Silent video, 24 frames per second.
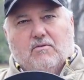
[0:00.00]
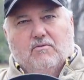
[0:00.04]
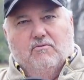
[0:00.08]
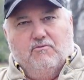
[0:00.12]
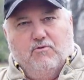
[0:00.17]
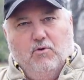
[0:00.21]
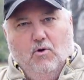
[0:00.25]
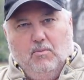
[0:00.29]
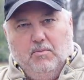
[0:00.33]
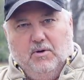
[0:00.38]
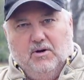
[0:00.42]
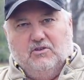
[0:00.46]

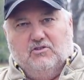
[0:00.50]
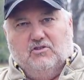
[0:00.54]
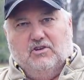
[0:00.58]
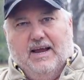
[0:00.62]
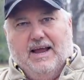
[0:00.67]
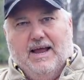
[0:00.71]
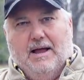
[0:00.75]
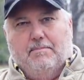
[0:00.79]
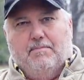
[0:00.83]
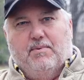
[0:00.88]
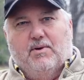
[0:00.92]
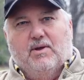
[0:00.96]
former
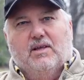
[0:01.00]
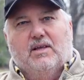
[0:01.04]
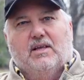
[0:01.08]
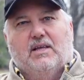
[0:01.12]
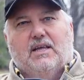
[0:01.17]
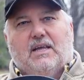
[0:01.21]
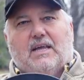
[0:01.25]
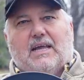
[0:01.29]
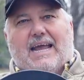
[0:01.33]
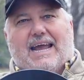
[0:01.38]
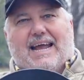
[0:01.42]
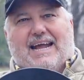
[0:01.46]
champ,
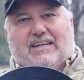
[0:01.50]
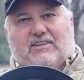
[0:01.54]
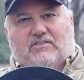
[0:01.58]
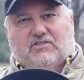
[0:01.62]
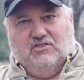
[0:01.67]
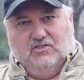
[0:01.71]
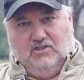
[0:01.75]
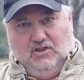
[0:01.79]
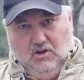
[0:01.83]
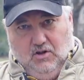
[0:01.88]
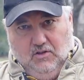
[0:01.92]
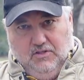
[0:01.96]
and
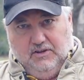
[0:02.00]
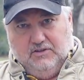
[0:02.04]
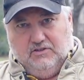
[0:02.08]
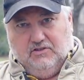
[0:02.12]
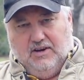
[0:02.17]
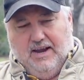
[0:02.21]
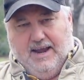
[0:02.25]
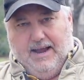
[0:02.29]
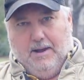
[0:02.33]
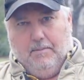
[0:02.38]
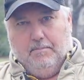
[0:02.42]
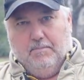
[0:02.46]
still the
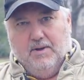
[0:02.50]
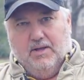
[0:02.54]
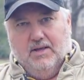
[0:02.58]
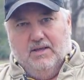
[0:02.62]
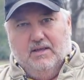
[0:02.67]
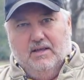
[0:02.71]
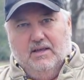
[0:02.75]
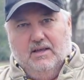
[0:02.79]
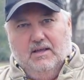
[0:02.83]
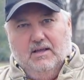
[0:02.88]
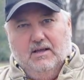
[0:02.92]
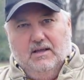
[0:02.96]
champ.
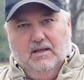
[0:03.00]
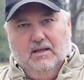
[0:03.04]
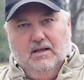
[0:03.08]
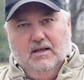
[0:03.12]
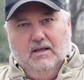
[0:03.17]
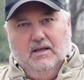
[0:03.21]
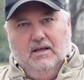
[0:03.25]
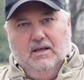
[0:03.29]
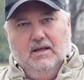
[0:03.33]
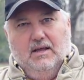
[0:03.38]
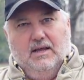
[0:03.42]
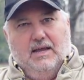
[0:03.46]

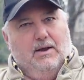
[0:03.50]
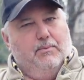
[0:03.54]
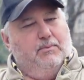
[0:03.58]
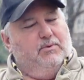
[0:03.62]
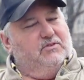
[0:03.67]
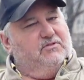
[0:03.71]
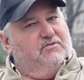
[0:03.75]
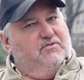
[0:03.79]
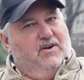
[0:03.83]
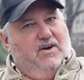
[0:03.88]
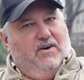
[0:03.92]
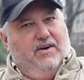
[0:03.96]
It
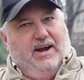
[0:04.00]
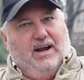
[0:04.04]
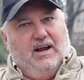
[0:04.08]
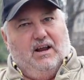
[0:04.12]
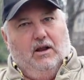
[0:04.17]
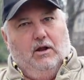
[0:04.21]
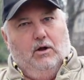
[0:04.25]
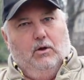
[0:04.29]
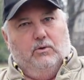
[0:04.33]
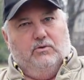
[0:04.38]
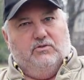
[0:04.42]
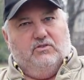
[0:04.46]
was very
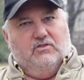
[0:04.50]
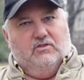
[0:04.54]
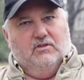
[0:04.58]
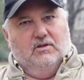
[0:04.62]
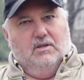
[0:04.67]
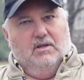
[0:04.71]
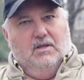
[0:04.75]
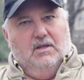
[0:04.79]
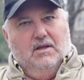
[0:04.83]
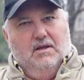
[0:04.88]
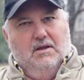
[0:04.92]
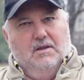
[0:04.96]
close,
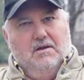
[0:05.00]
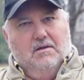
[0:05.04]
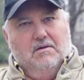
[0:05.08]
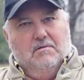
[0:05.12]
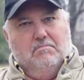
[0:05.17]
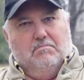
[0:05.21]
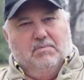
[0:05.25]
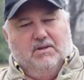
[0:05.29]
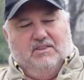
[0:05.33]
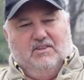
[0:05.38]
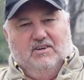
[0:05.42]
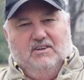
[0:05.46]

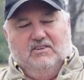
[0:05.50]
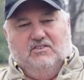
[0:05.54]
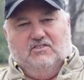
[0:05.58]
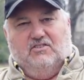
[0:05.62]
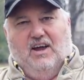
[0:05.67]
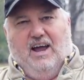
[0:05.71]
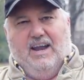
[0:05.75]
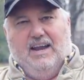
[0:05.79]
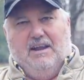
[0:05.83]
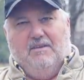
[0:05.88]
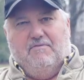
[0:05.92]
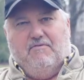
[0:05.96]
but the
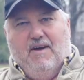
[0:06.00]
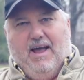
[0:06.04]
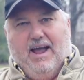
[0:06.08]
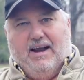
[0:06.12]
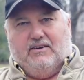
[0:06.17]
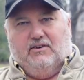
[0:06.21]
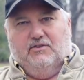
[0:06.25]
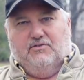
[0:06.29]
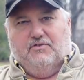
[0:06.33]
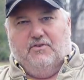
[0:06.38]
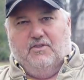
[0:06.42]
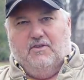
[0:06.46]
deciding
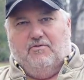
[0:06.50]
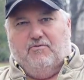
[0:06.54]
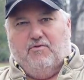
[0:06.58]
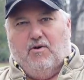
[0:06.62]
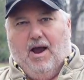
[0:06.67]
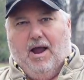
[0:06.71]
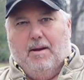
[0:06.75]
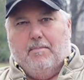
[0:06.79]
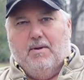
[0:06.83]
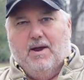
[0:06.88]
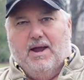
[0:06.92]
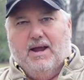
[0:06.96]
factors for the
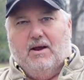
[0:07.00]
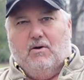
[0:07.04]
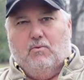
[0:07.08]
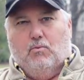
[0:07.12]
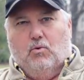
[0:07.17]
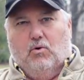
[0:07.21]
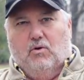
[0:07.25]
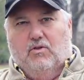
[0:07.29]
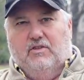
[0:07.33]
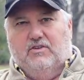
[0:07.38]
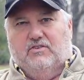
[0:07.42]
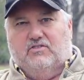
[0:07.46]
fry bake
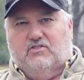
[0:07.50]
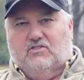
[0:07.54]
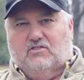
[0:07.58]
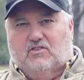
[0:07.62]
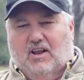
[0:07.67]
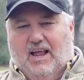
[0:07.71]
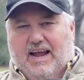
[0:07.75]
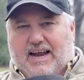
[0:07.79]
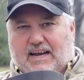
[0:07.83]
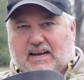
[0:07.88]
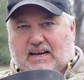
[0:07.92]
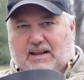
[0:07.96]
were the
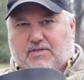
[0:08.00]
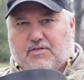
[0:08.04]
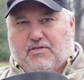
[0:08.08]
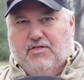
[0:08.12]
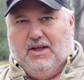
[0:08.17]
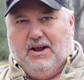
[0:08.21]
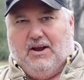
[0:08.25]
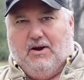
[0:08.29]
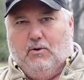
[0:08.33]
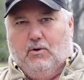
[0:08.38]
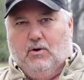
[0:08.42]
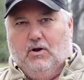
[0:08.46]
slightly
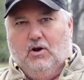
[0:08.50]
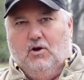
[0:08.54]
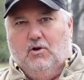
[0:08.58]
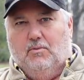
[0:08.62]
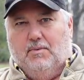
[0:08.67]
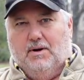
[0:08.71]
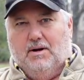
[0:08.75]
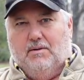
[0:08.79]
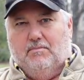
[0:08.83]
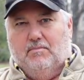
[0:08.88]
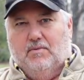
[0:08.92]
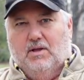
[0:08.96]
thicker
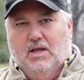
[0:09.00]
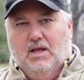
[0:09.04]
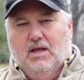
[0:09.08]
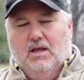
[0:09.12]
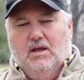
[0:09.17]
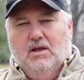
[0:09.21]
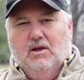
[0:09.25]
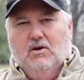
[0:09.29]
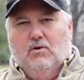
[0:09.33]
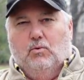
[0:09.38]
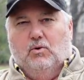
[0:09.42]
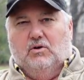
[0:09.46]
aluminum,
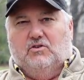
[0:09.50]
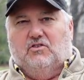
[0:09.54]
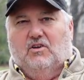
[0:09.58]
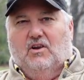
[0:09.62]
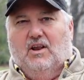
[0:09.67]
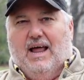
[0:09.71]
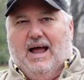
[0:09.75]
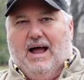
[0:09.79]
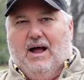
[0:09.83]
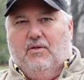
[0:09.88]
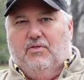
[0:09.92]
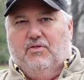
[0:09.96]
which
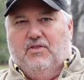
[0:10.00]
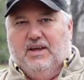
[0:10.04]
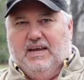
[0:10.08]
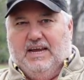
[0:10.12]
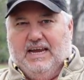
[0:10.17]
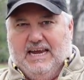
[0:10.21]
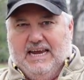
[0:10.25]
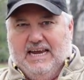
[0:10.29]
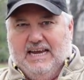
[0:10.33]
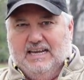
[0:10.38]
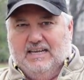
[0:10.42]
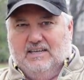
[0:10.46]
allowed the
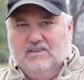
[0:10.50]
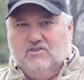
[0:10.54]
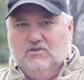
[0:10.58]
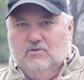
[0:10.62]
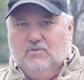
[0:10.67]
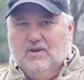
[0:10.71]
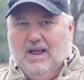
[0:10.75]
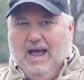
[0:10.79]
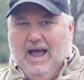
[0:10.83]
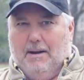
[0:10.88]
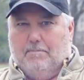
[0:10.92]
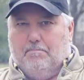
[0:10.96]
heat to
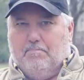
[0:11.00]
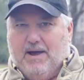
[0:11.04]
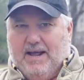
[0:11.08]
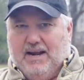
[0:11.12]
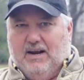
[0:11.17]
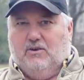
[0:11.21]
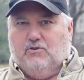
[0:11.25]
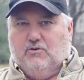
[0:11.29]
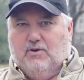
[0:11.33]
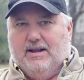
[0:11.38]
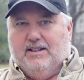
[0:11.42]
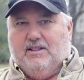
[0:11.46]
not
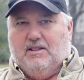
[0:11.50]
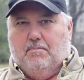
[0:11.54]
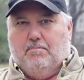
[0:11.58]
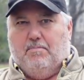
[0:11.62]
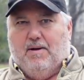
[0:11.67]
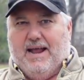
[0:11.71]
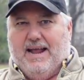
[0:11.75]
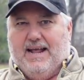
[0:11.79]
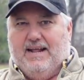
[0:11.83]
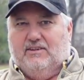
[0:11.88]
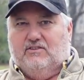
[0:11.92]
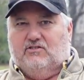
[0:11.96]
penetrate the
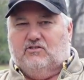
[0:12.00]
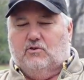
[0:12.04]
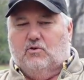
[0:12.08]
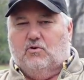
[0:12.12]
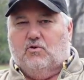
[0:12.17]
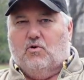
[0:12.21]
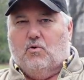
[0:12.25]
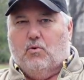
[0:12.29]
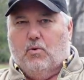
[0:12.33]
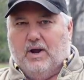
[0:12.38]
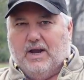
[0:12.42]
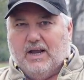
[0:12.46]
pan so
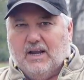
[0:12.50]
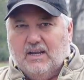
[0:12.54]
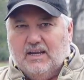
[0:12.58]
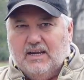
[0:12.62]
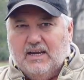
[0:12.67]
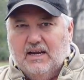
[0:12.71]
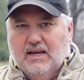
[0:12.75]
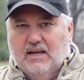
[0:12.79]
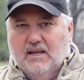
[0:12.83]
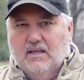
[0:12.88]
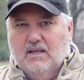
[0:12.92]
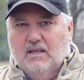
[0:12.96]
quickly.